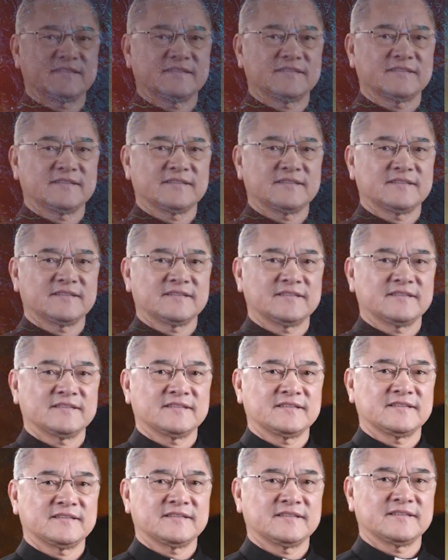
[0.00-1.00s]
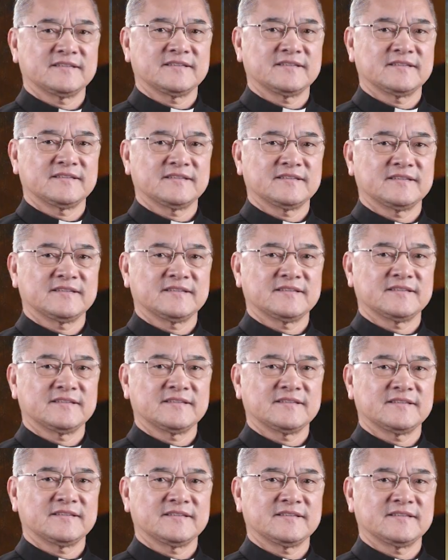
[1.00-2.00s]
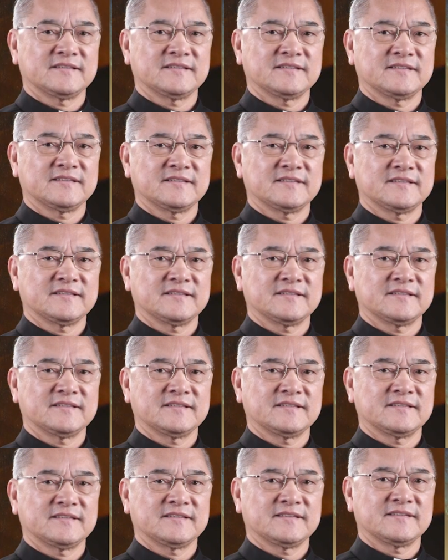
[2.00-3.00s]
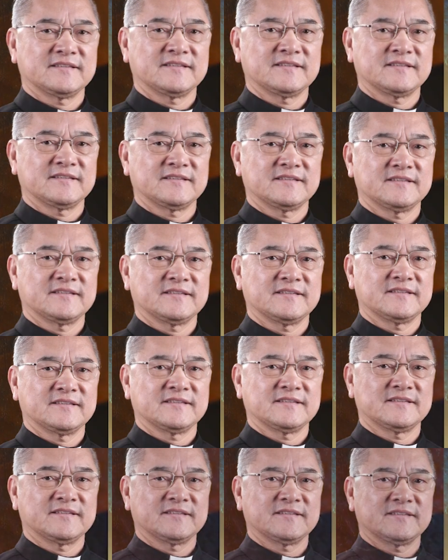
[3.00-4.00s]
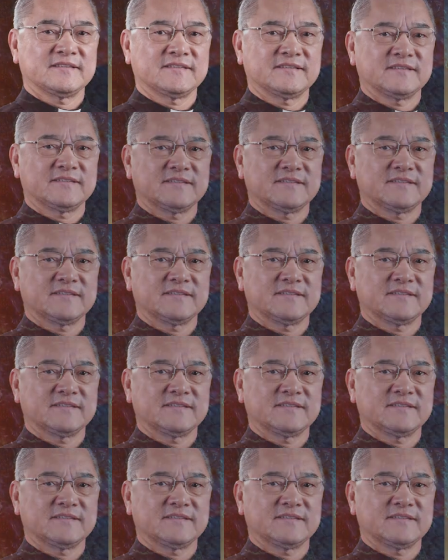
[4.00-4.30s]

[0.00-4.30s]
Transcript: (no one is talking)